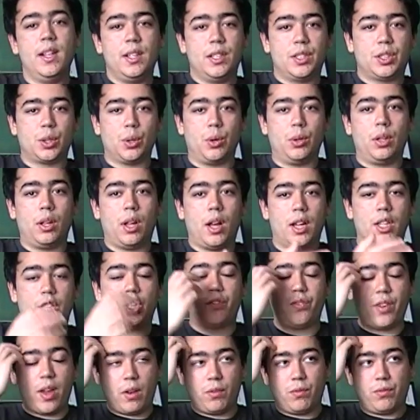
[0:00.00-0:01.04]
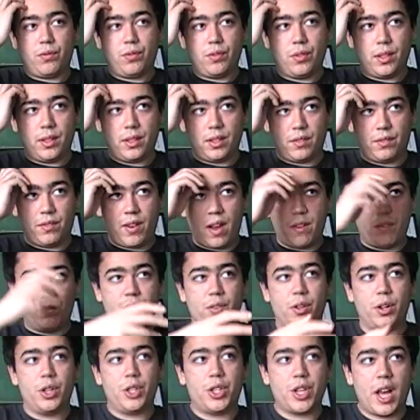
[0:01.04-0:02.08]
so the found
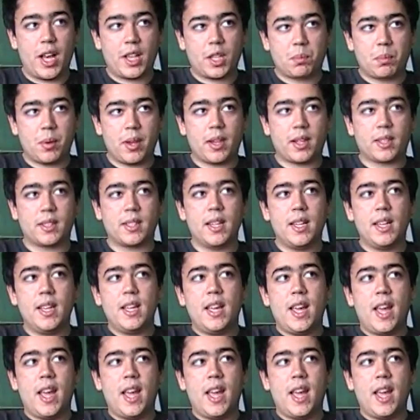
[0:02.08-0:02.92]
footage aspect,